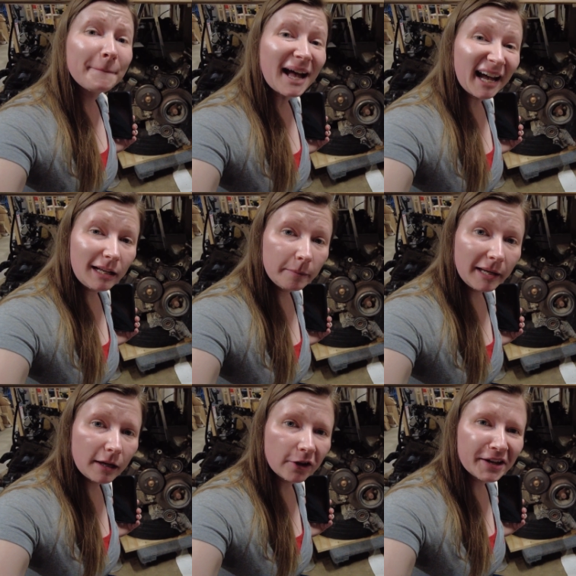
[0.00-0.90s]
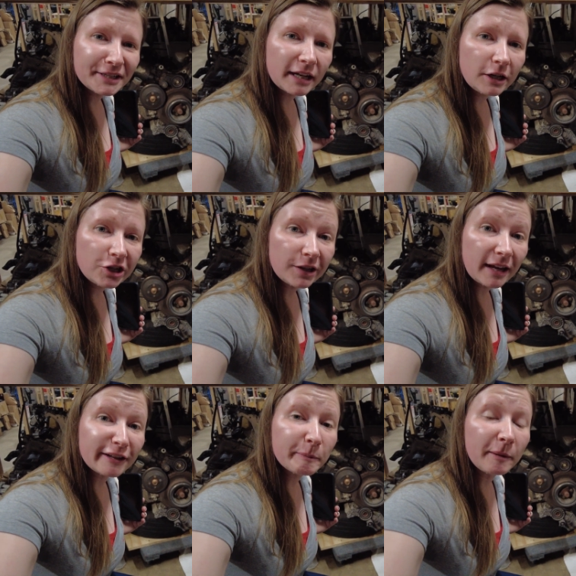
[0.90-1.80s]
Behind me here is an engine
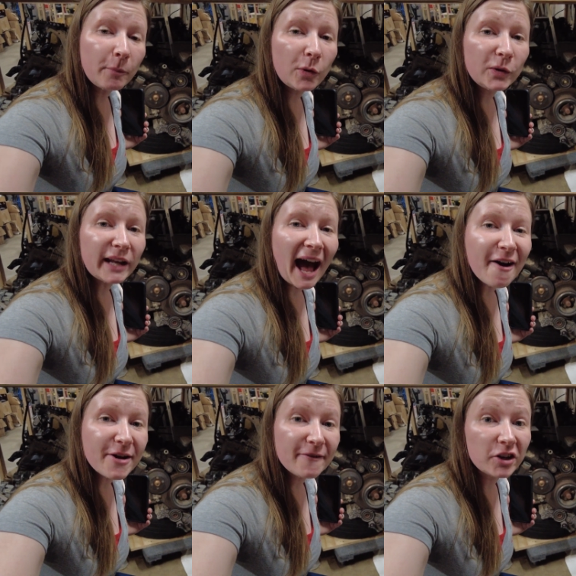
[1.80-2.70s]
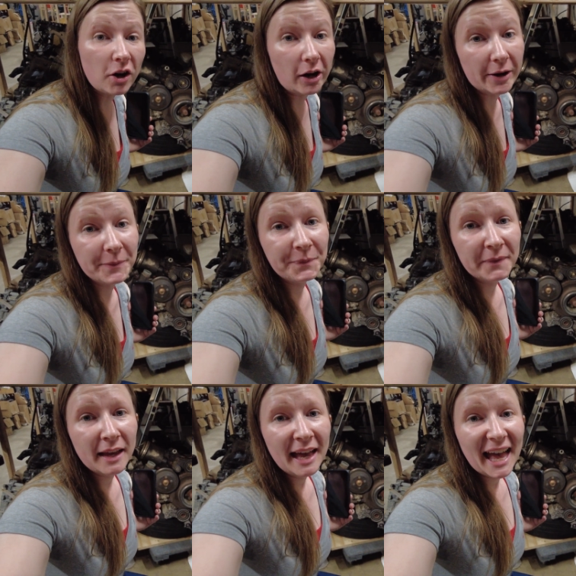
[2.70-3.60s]
that's been pulled out of a car.
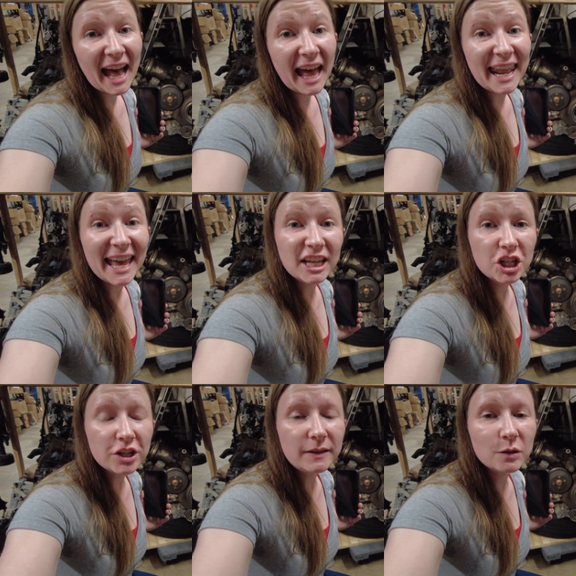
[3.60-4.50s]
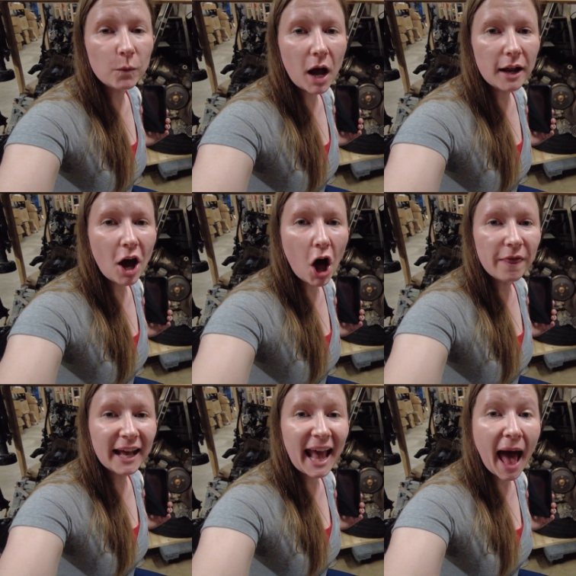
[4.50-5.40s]
And engines run
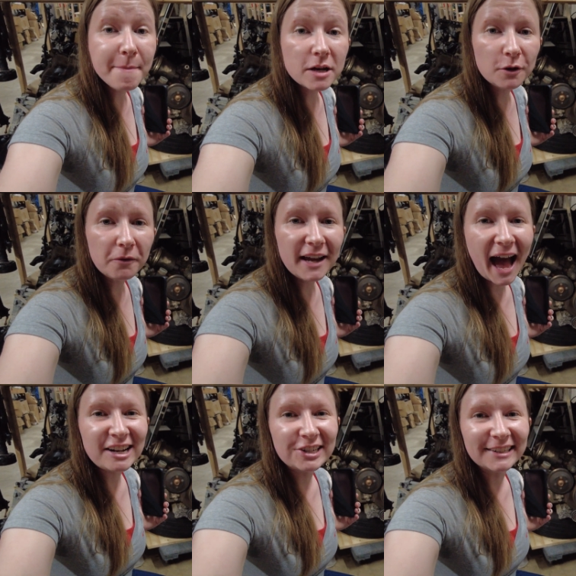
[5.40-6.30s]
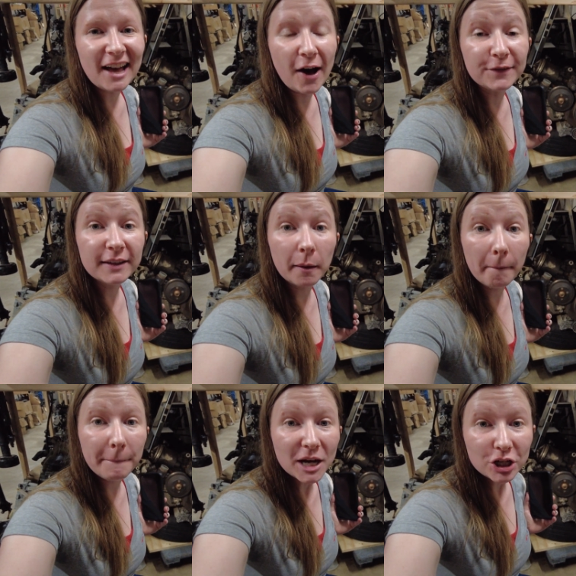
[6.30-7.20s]
on the chemical reaction of
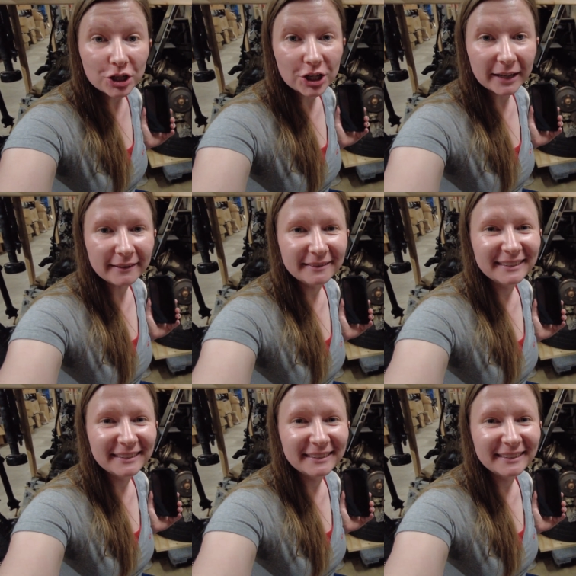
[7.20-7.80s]
combustion